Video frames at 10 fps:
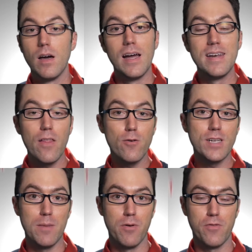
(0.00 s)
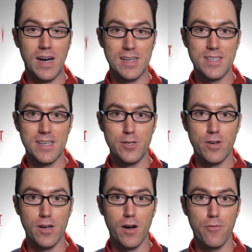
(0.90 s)
Another type of content you
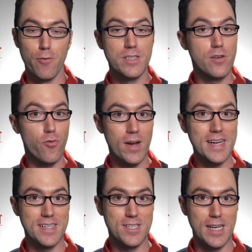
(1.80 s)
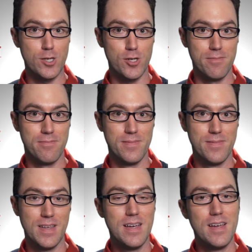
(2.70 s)
could offer is a training session.
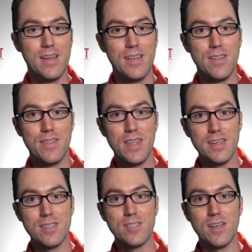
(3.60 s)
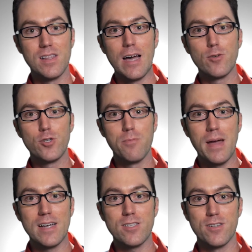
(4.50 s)
This allows you to
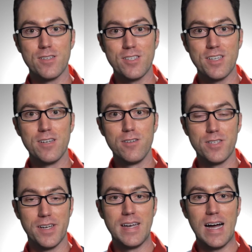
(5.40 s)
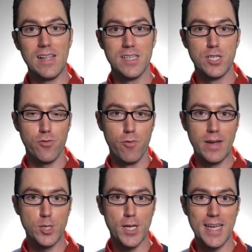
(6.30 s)
pass on skills and knowledge through
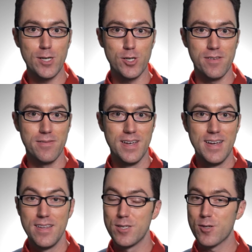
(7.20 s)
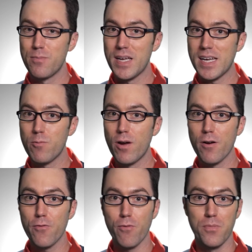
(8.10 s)
education. This could be
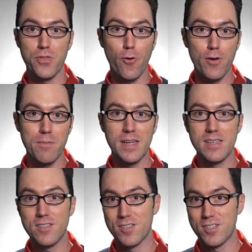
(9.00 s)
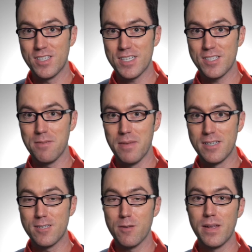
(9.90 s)
anywhere from 30 minutes to 60
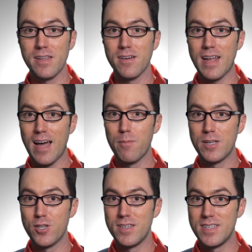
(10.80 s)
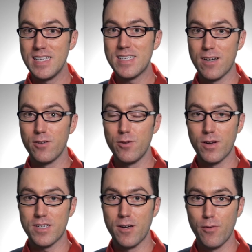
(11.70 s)
minutes, depending on how much in detail you
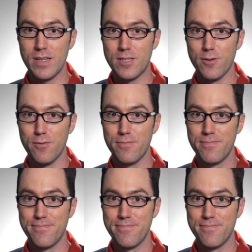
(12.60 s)
want to go into.